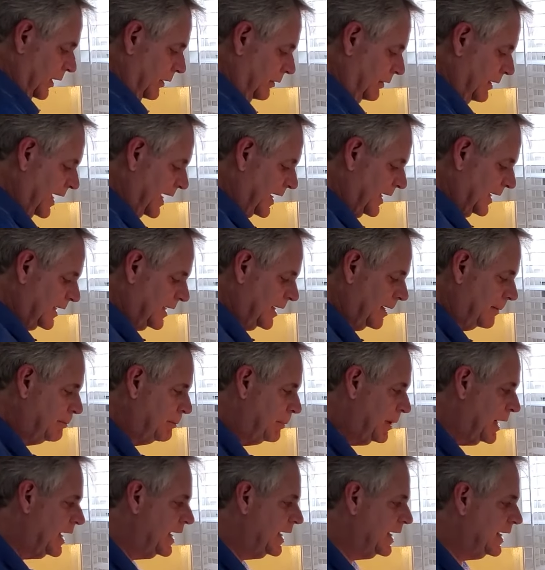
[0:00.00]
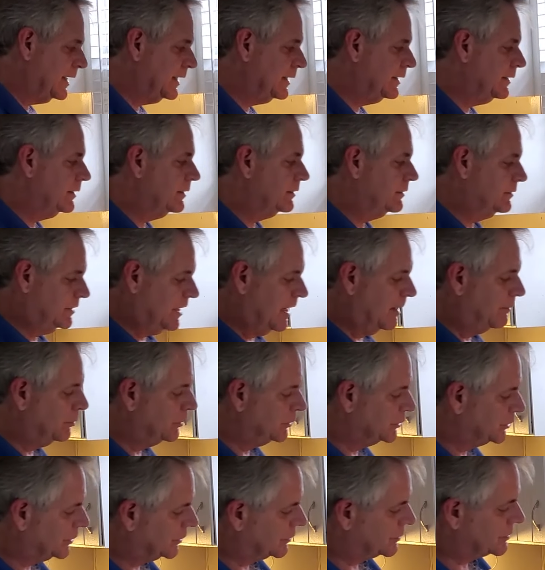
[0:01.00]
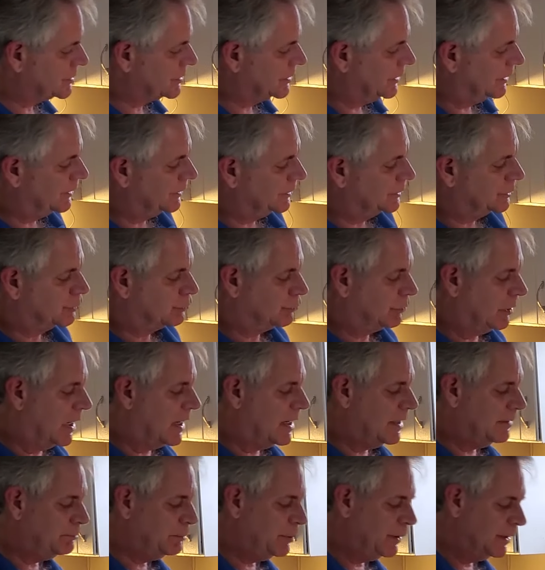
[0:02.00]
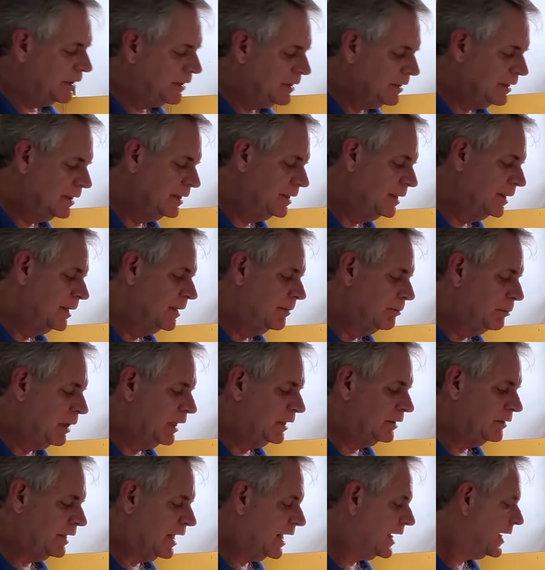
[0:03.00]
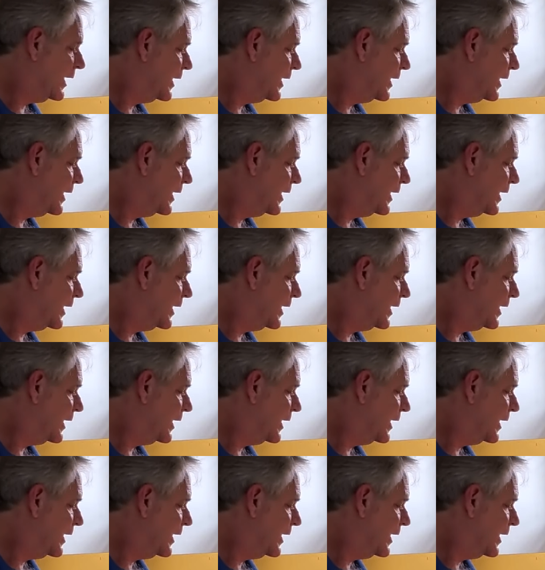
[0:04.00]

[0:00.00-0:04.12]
Let it combine. Temperature is going to drop, but let